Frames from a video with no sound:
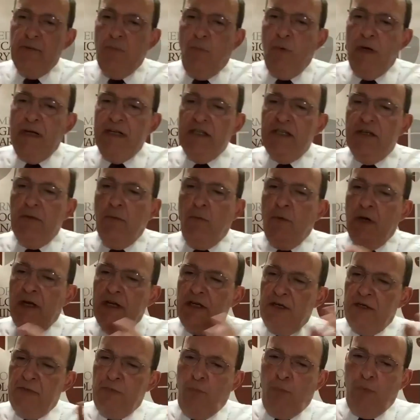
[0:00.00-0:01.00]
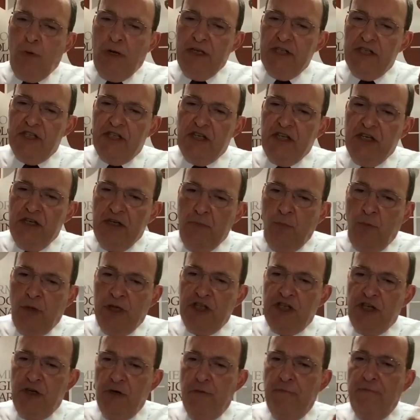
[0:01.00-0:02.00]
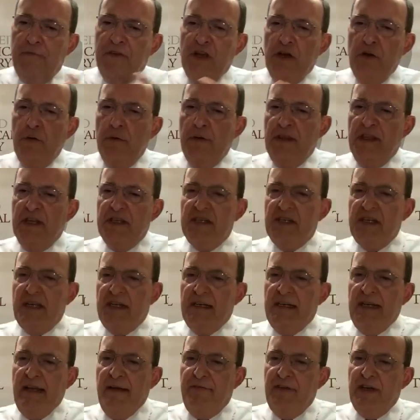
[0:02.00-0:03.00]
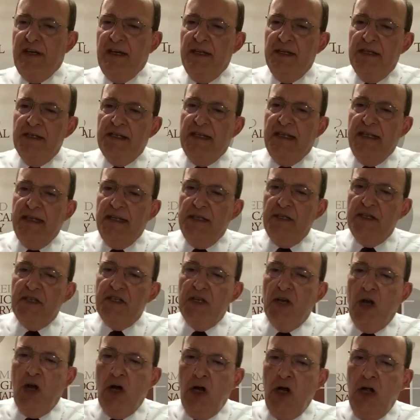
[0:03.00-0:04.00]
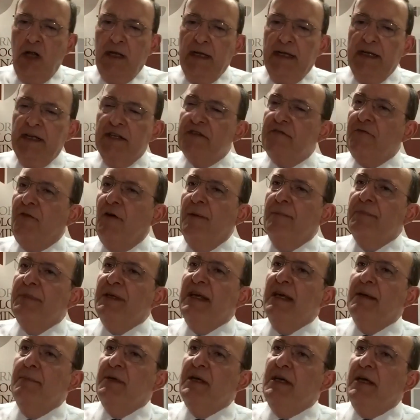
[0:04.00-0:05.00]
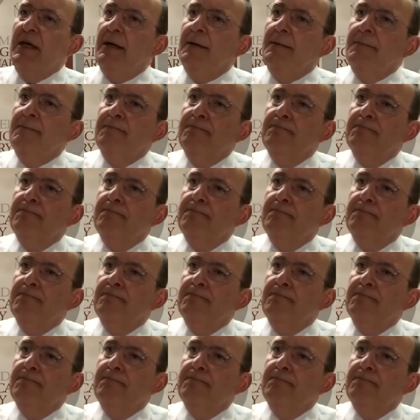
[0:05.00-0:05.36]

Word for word: what's what what's what's your view of the significance that Saul is from Gibeah?